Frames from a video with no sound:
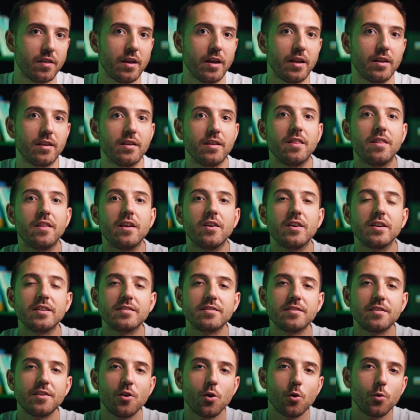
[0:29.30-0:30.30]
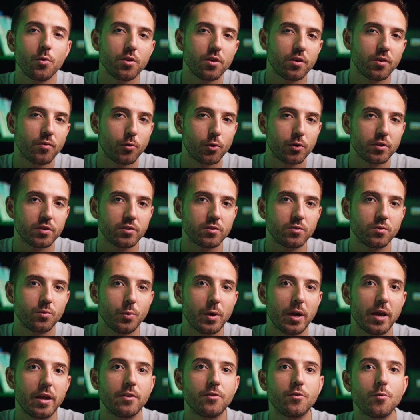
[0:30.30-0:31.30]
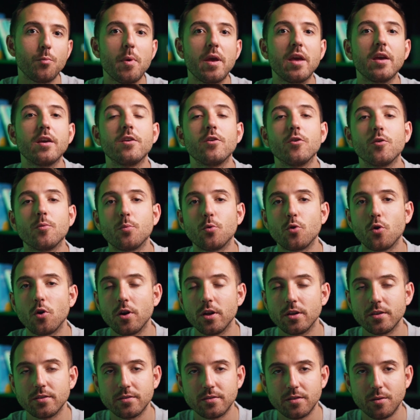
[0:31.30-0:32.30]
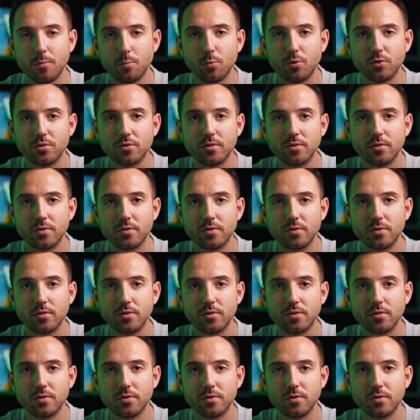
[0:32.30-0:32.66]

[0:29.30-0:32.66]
that there is no universal way to make your product simple.